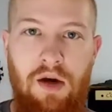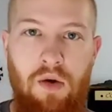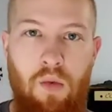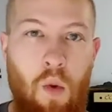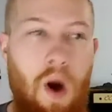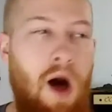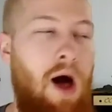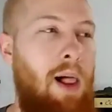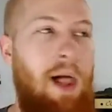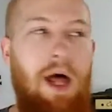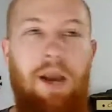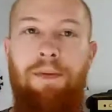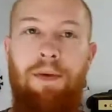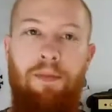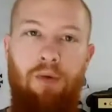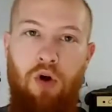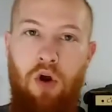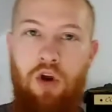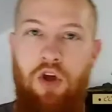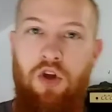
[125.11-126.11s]
Well, a lot of
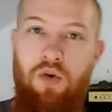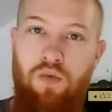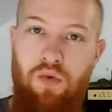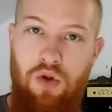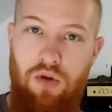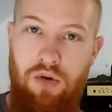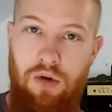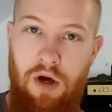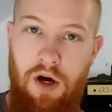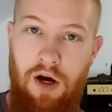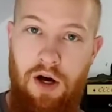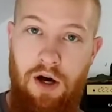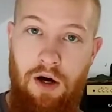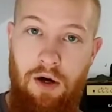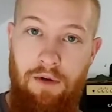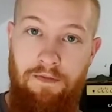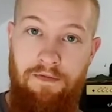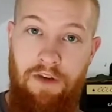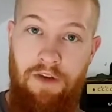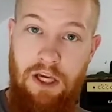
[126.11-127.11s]
people go to
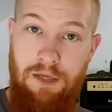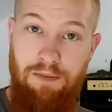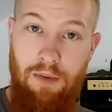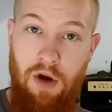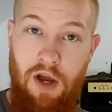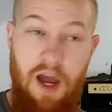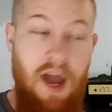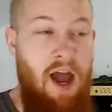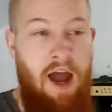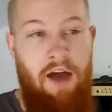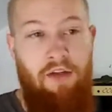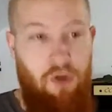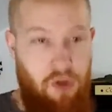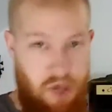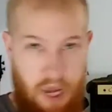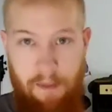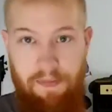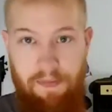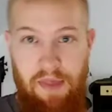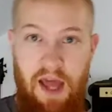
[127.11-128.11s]
Facebook and they'll
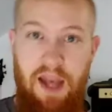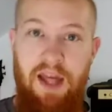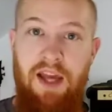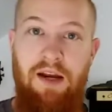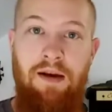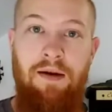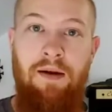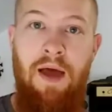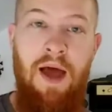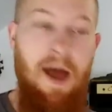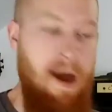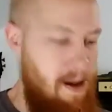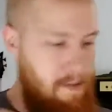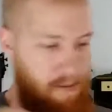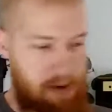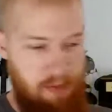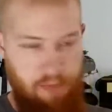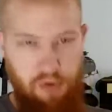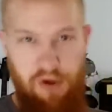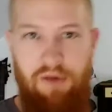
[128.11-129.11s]
type that in, and
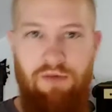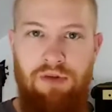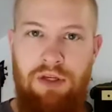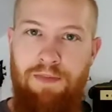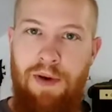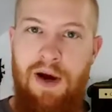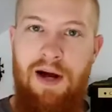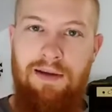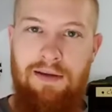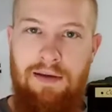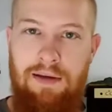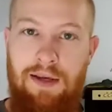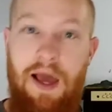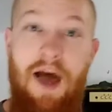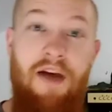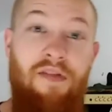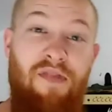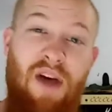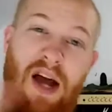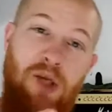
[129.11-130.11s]
people get responses.
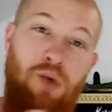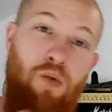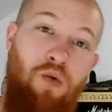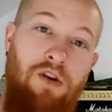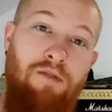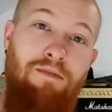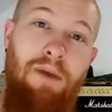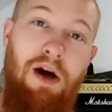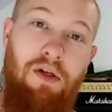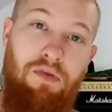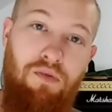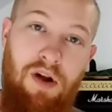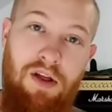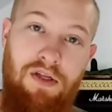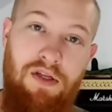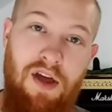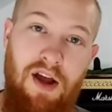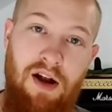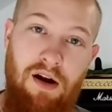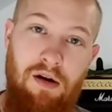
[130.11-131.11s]
That's word of mouth
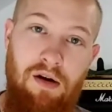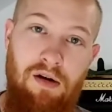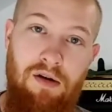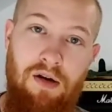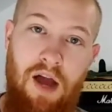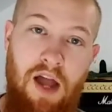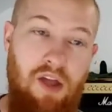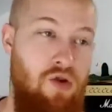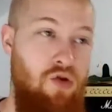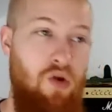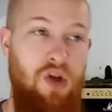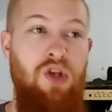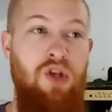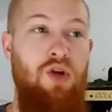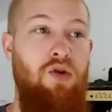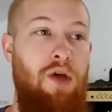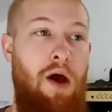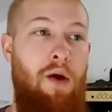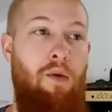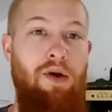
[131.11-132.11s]
right there. And you can
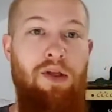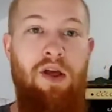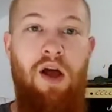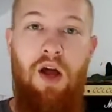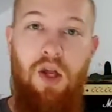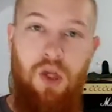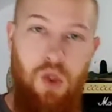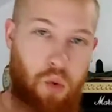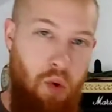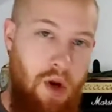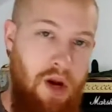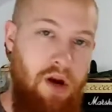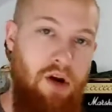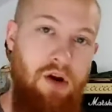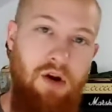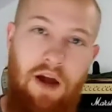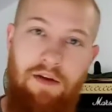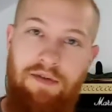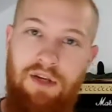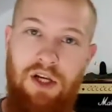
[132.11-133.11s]
do that with
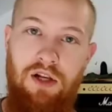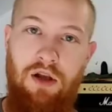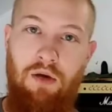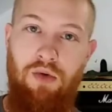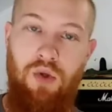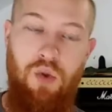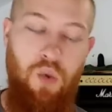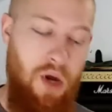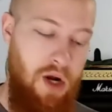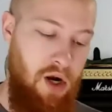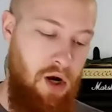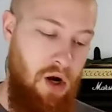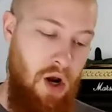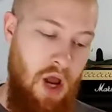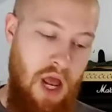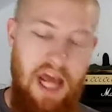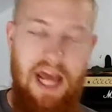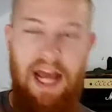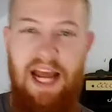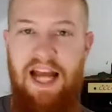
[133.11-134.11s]
Twitter. I've seen it done with Twitter,
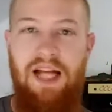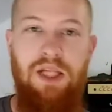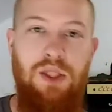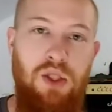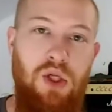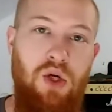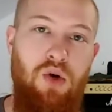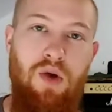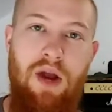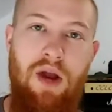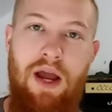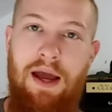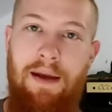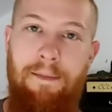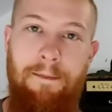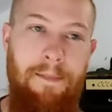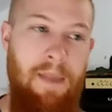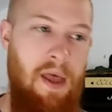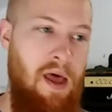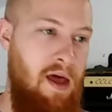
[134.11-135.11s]

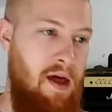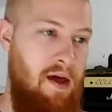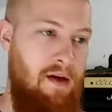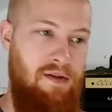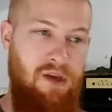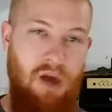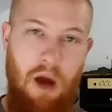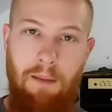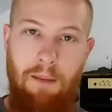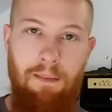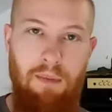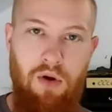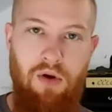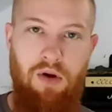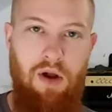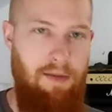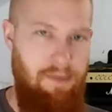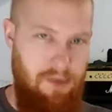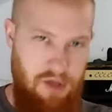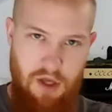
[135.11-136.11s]
Instagram,
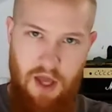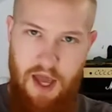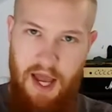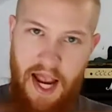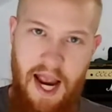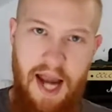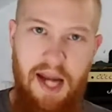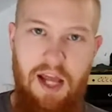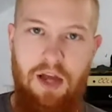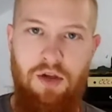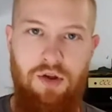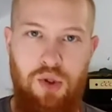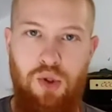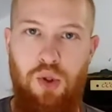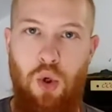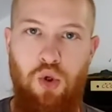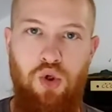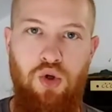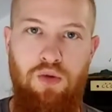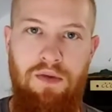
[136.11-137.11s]
Tumblr. I mean, any of the
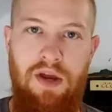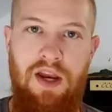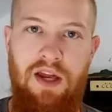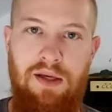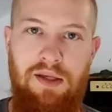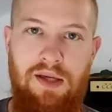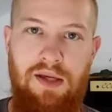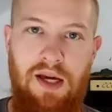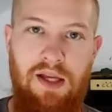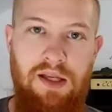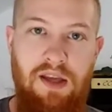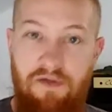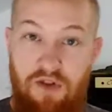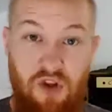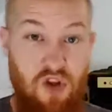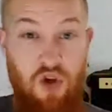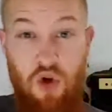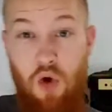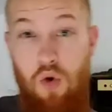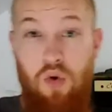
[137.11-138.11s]
social media sites,
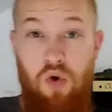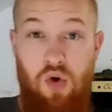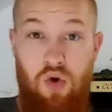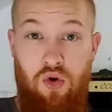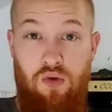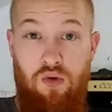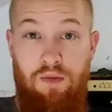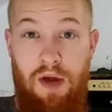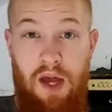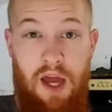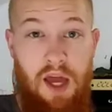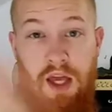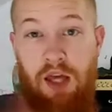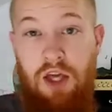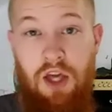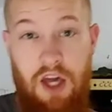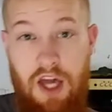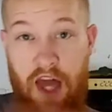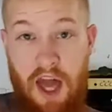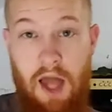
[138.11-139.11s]
even YouTube.
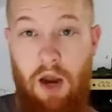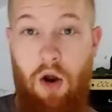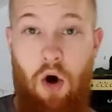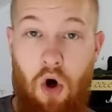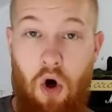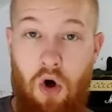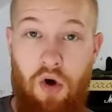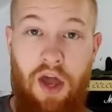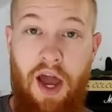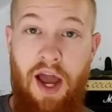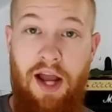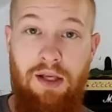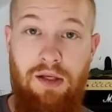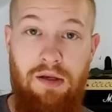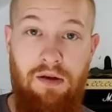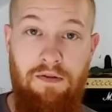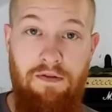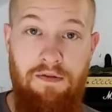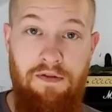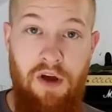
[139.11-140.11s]
You get all kinds
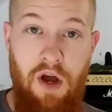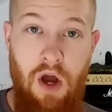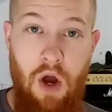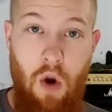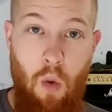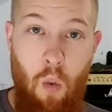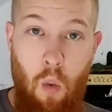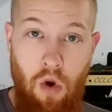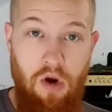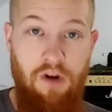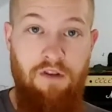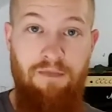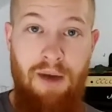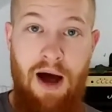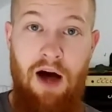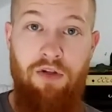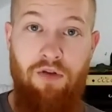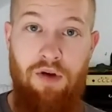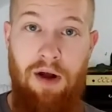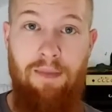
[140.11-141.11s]
of word of
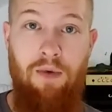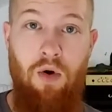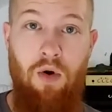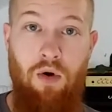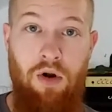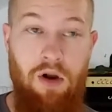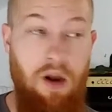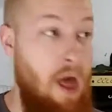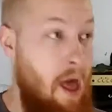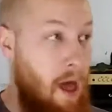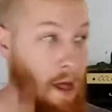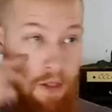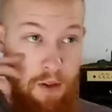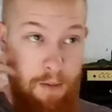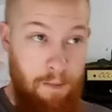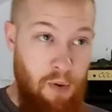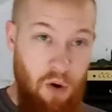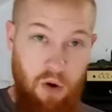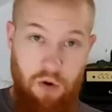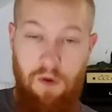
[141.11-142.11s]
mouth crap going on. The
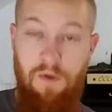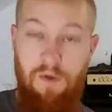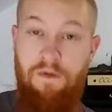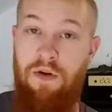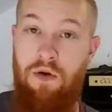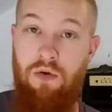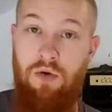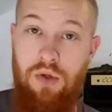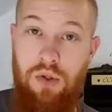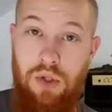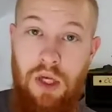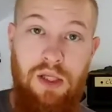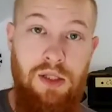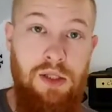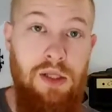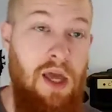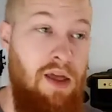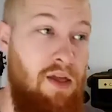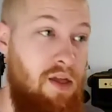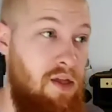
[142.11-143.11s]
book reviewers.
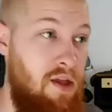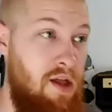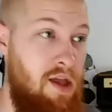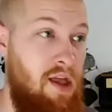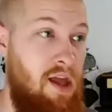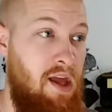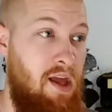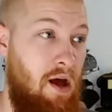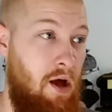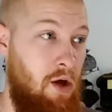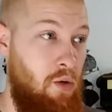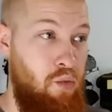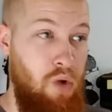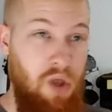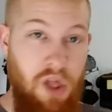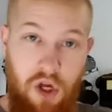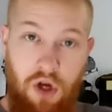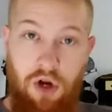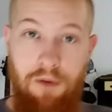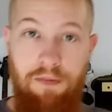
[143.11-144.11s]
Let's say that a
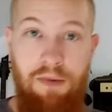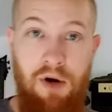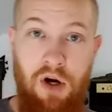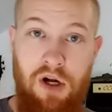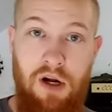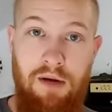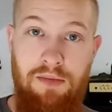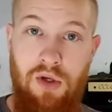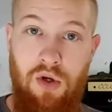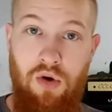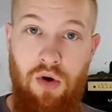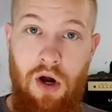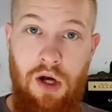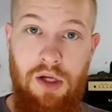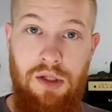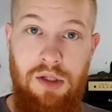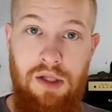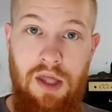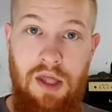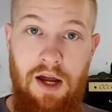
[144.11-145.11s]
really good book comes
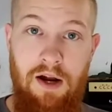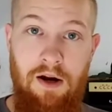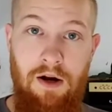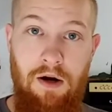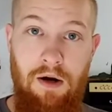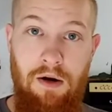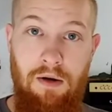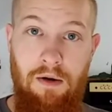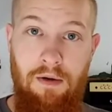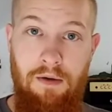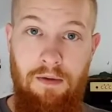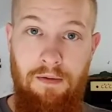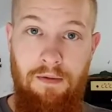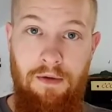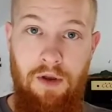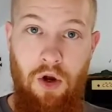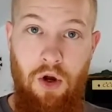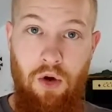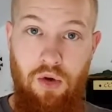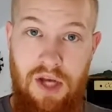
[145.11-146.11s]
across their
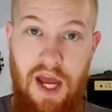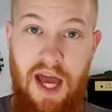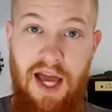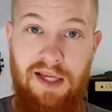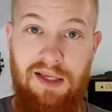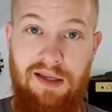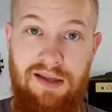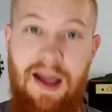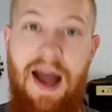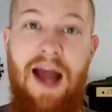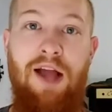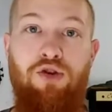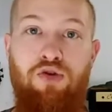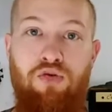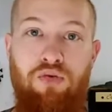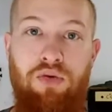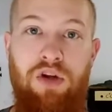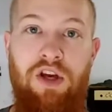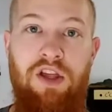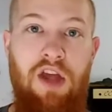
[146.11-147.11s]
desk
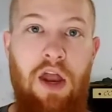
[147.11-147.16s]
naturally.